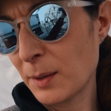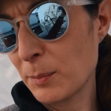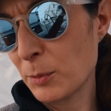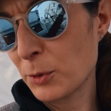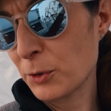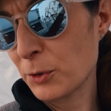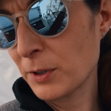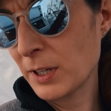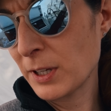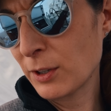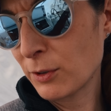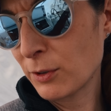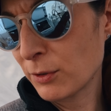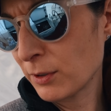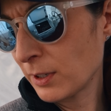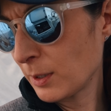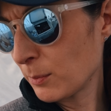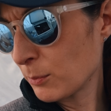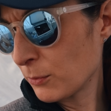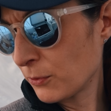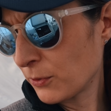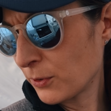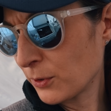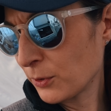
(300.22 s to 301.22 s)
hemorrhoid
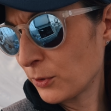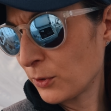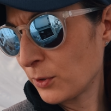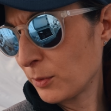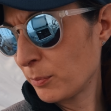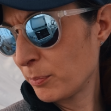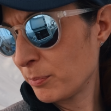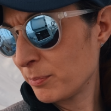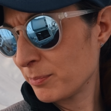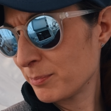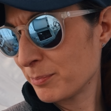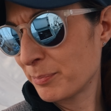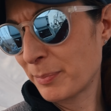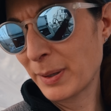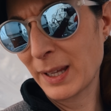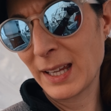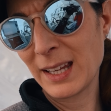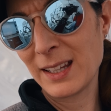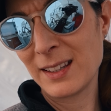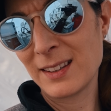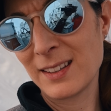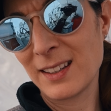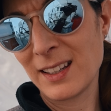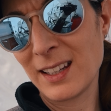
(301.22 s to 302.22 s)
cream for the
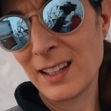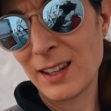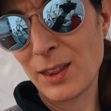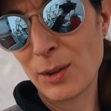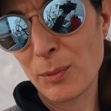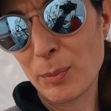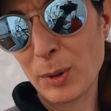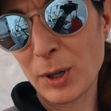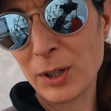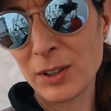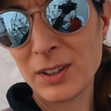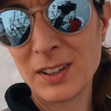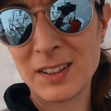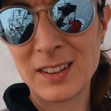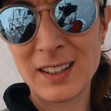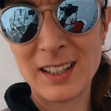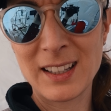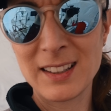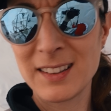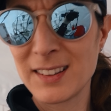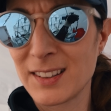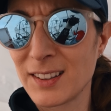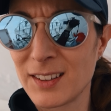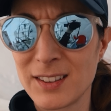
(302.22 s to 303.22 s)
pain in the butt
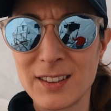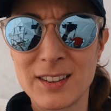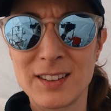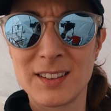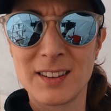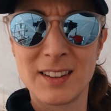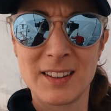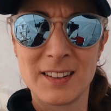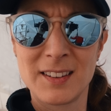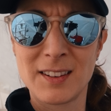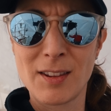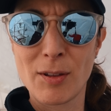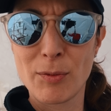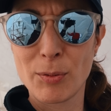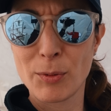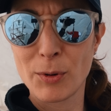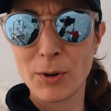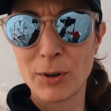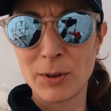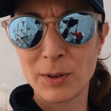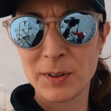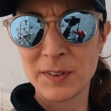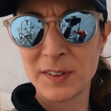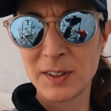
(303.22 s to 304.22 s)
that uh, this
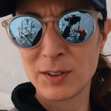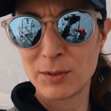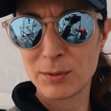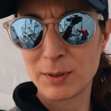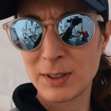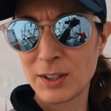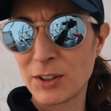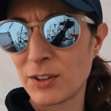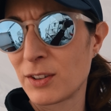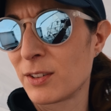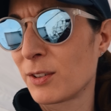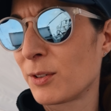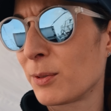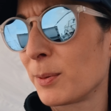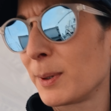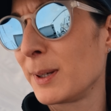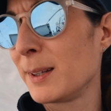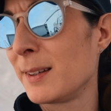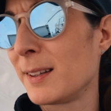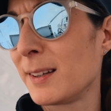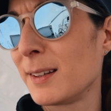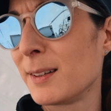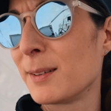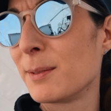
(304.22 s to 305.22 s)
through-hole situation
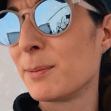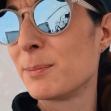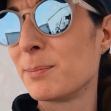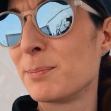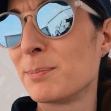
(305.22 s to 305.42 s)
created